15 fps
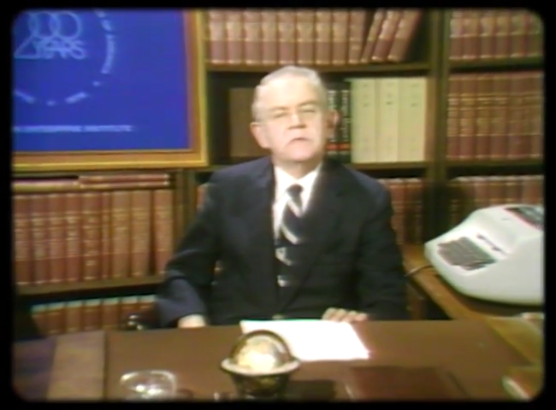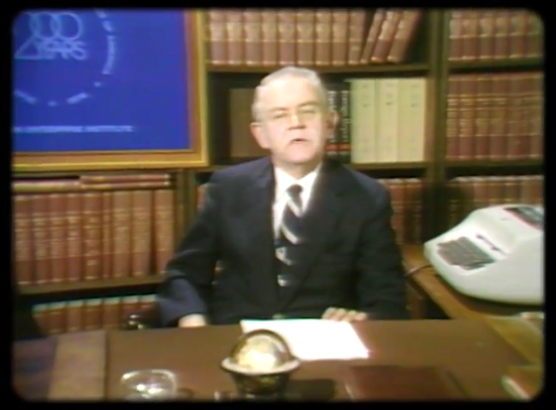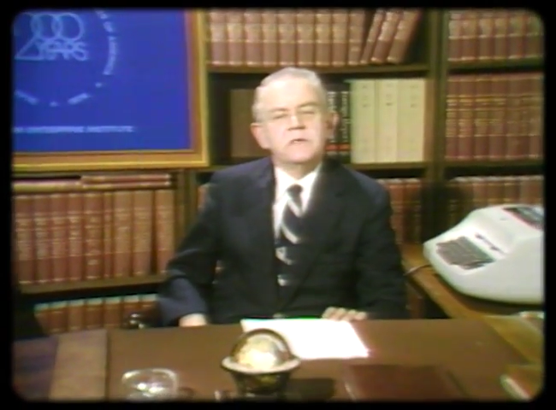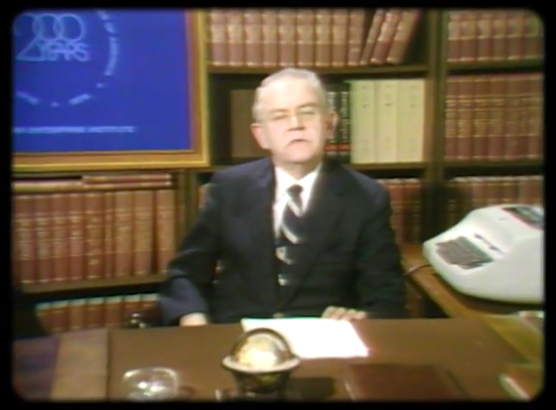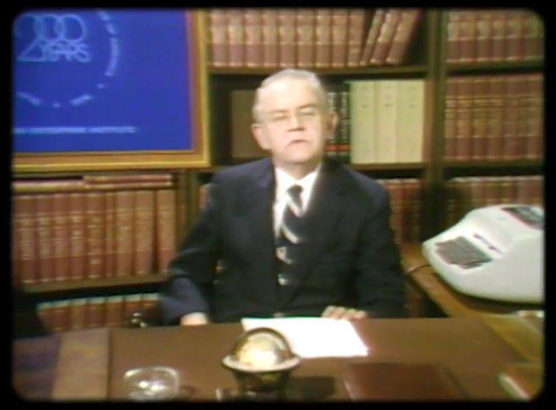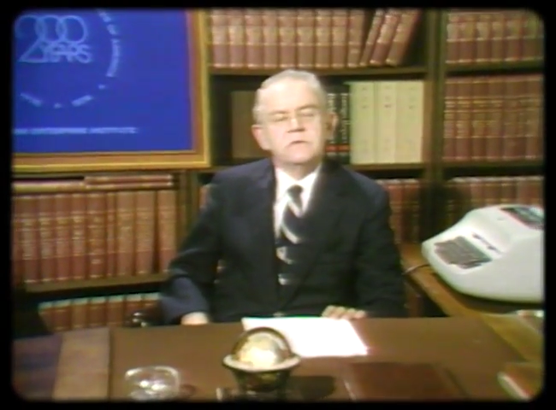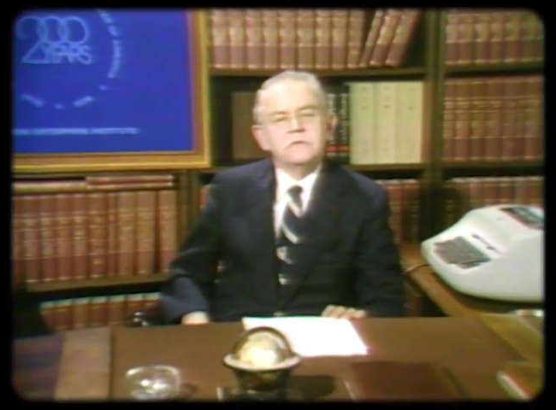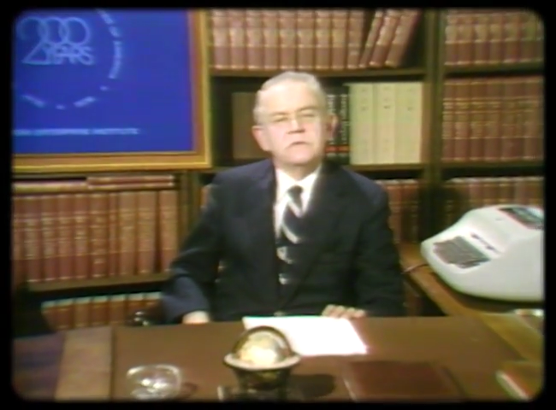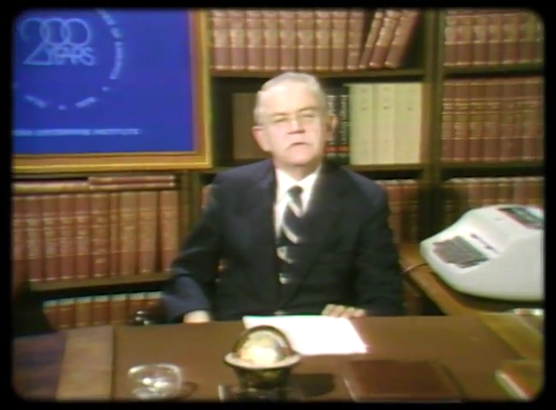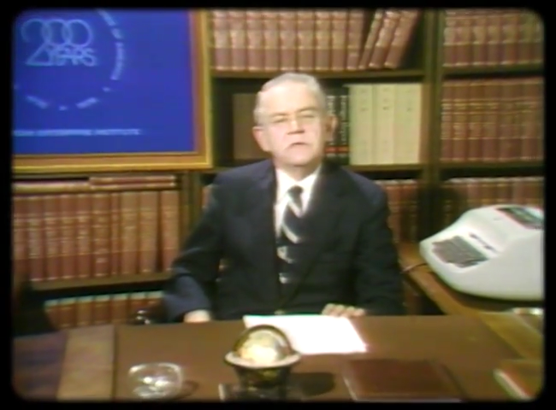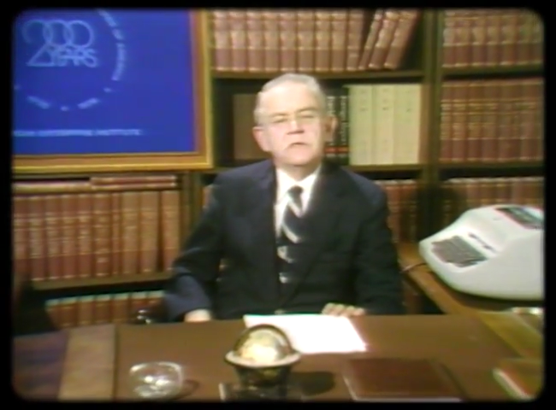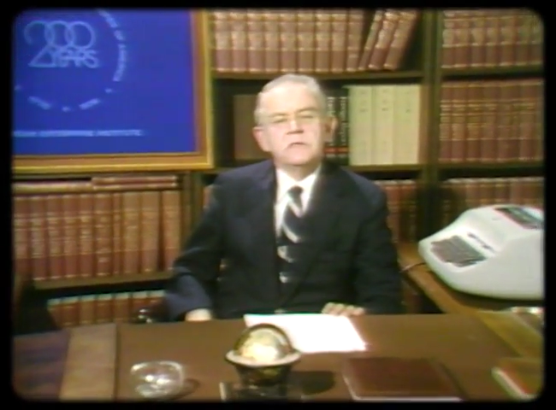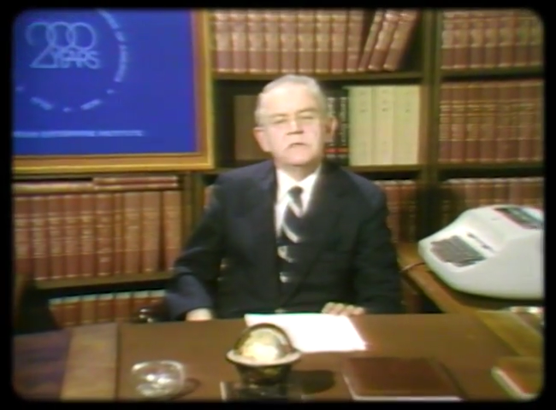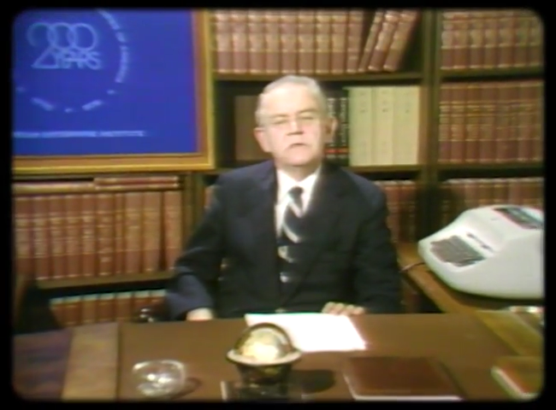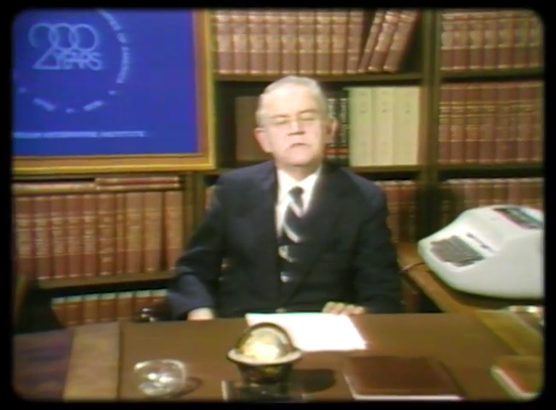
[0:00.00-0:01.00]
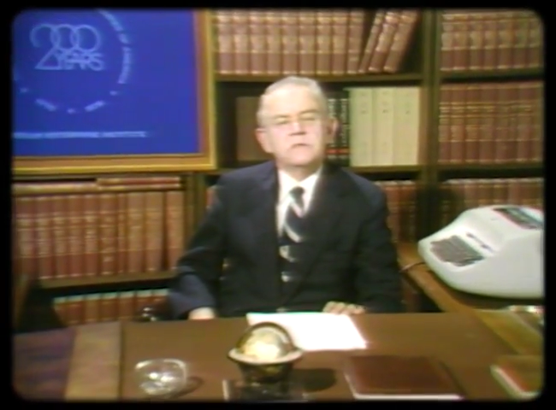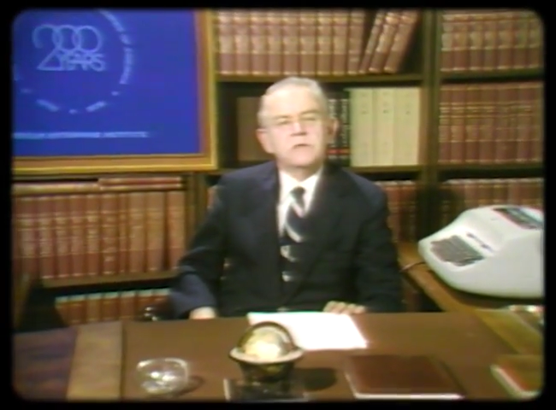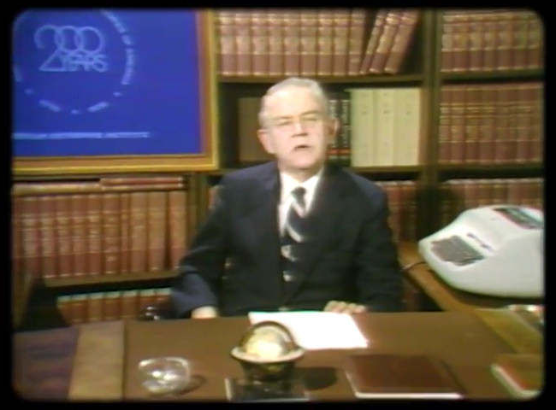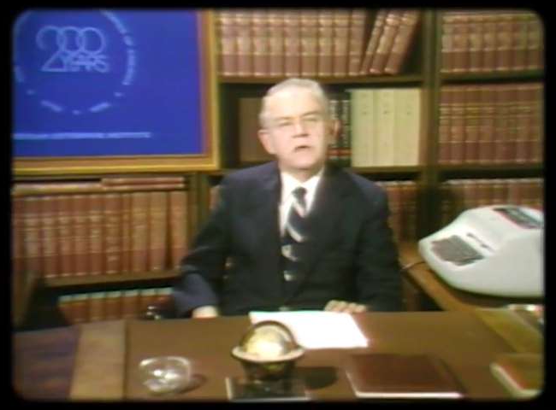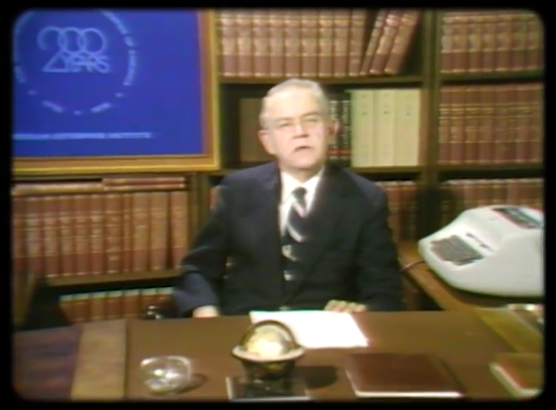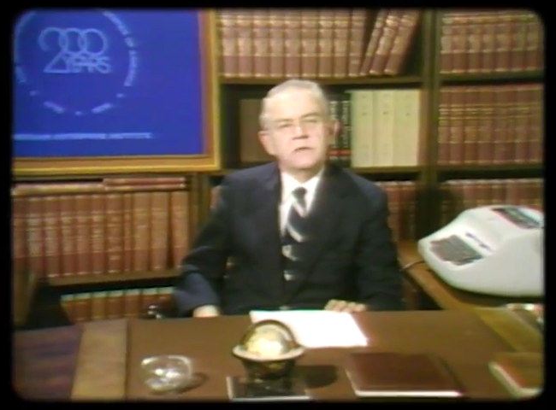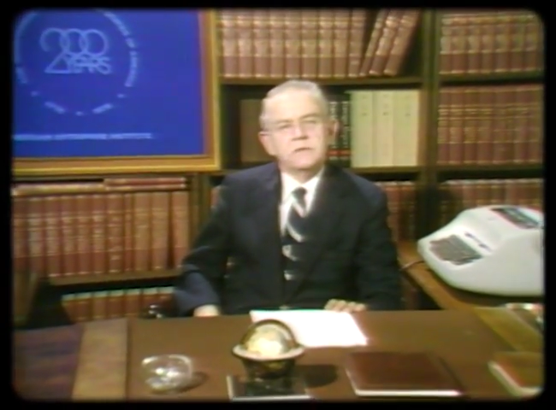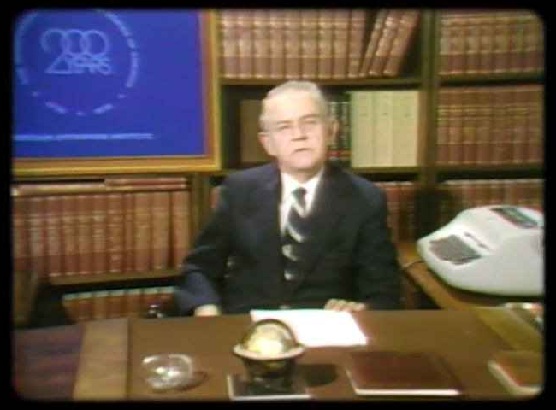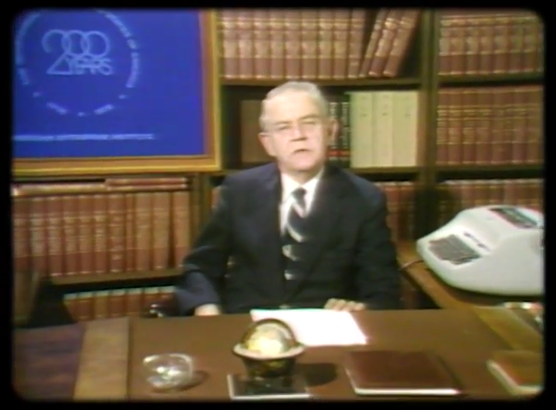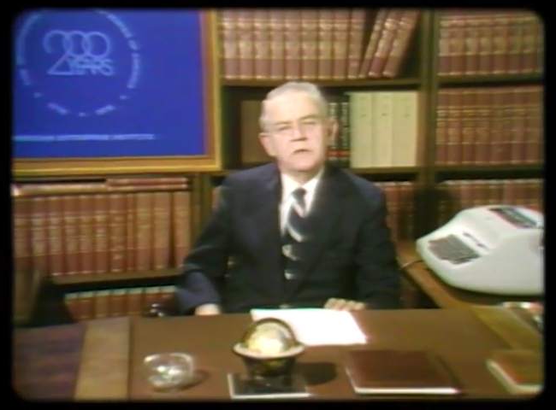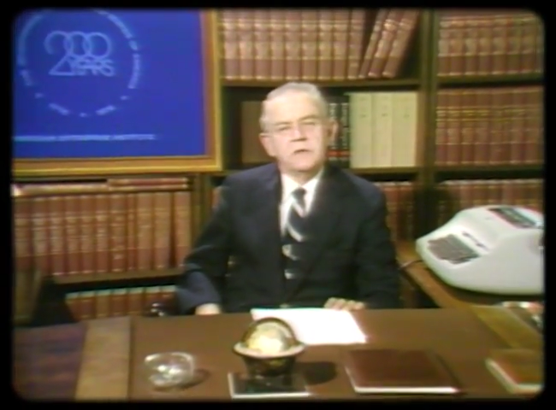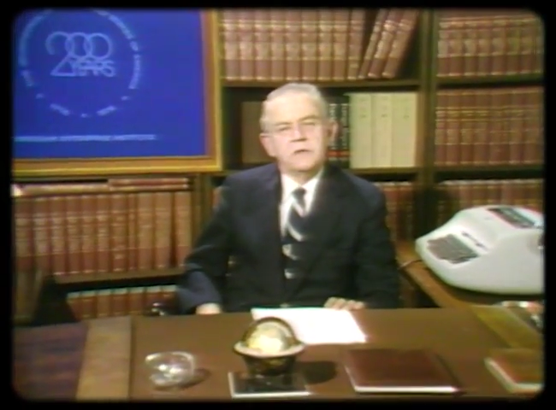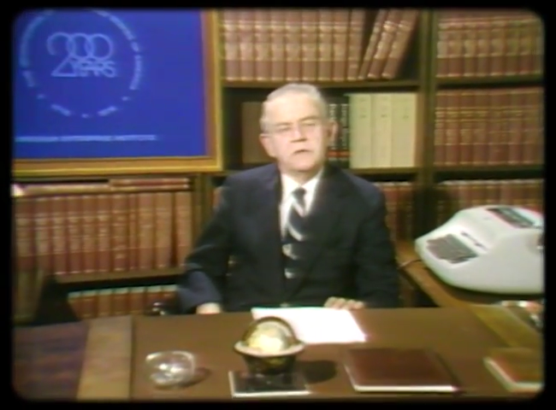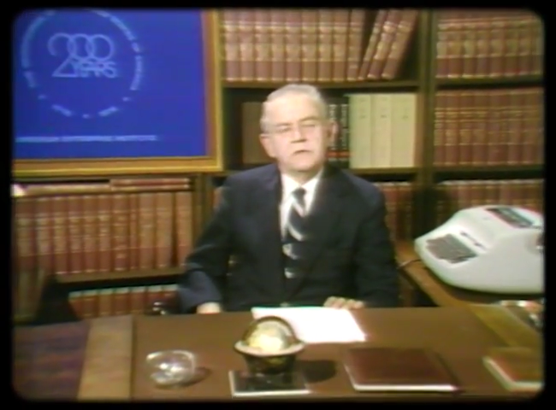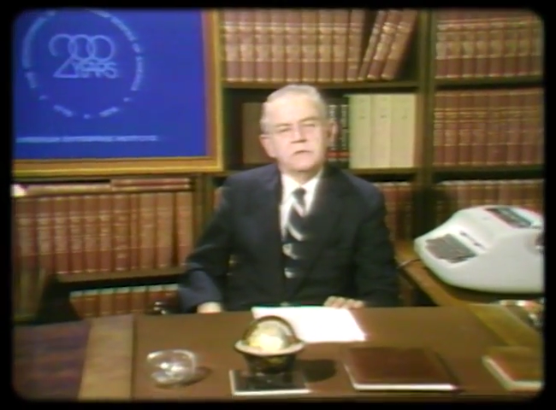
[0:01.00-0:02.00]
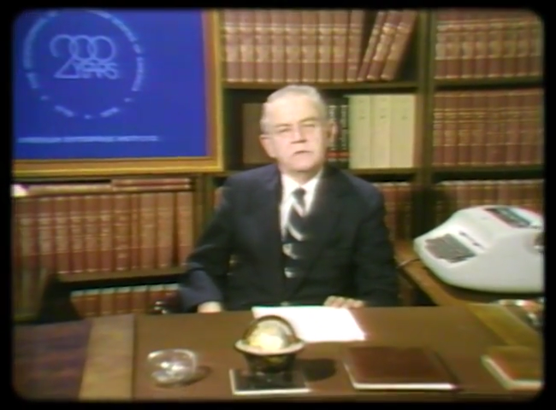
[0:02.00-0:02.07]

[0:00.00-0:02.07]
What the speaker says: nation's leading scholars to